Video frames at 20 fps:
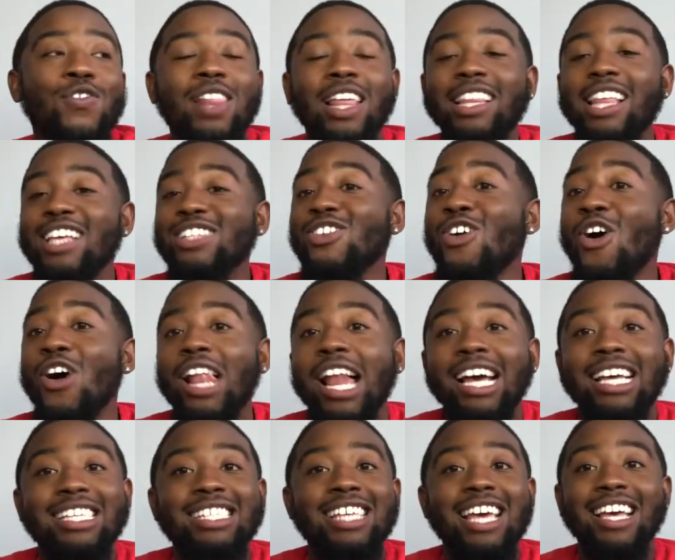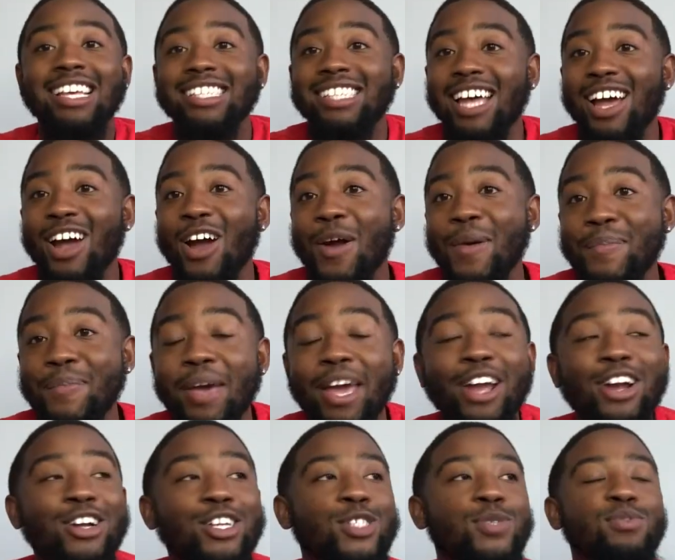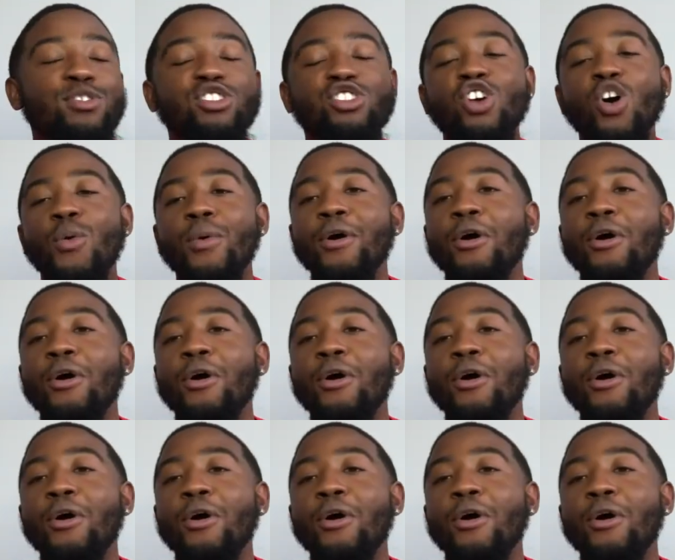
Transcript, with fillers: Like that's all I can say is like our parents was going